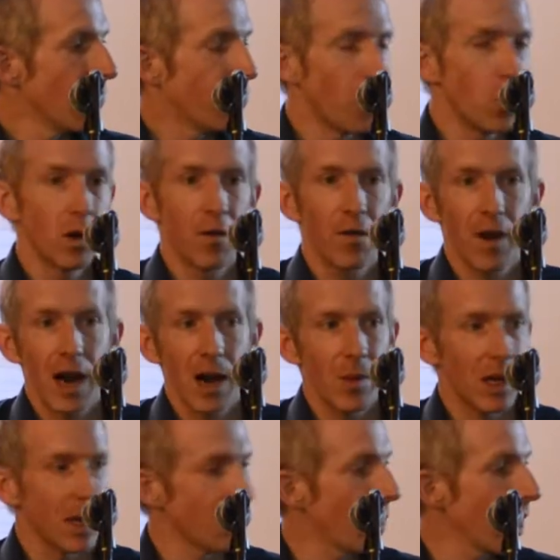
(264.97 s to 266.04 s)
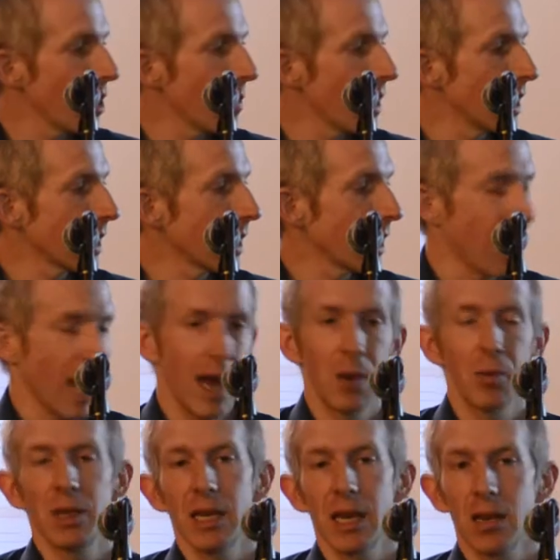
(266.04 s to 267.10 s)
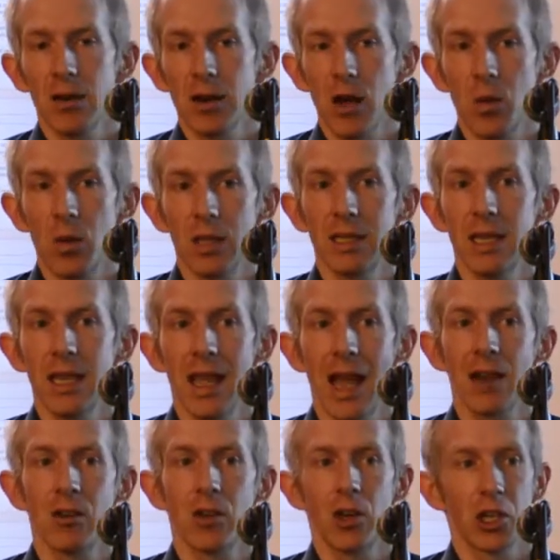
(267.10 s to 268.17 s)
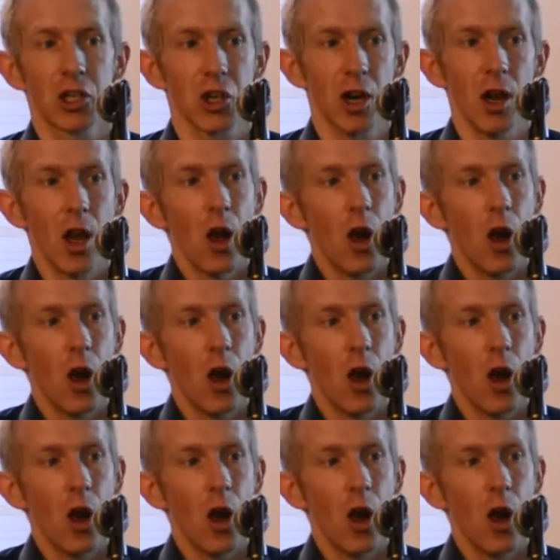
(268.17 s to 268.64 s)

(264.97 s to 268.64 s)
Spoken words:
Food and pharma, biomedical, and in particular now we're seeing agriculture.